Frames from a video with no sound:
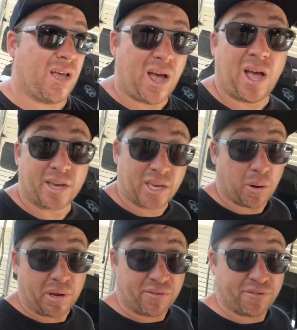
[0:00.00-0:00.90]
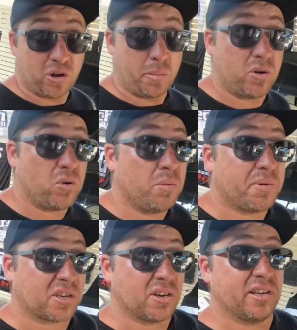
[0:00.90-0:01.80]
are going phenomenal
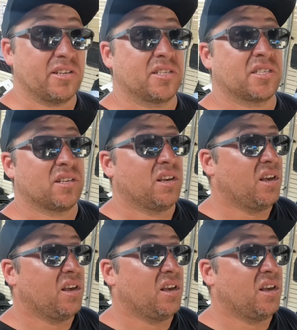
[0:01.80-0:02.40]
because